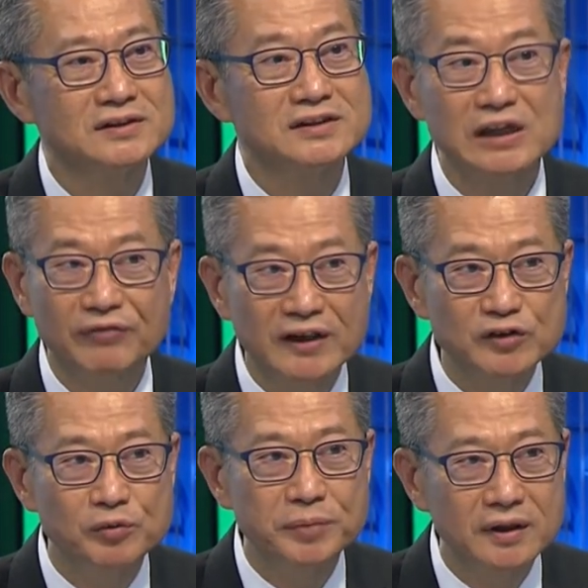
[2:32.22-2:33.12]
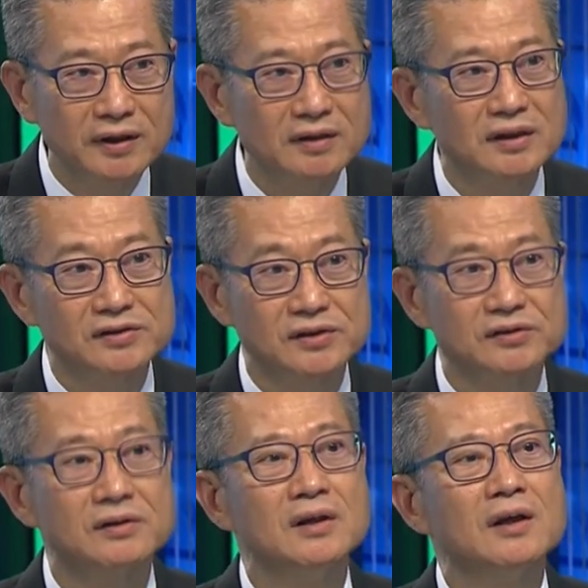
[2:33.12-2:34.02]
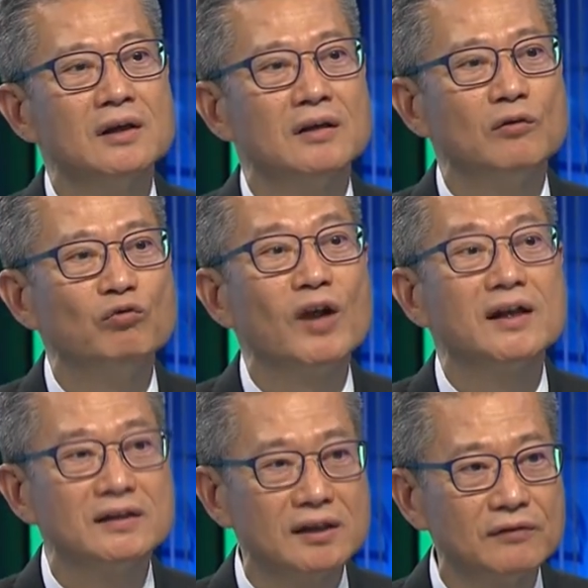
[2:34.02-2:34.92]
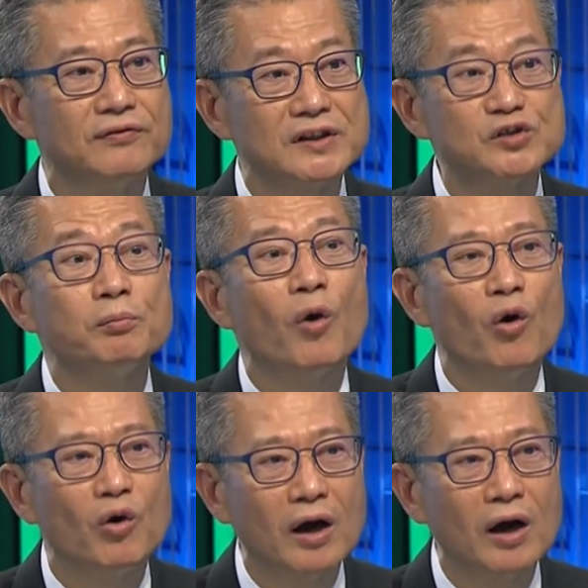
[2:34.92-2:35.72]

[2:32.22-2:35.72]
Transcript: $700 billion, this is relatively small.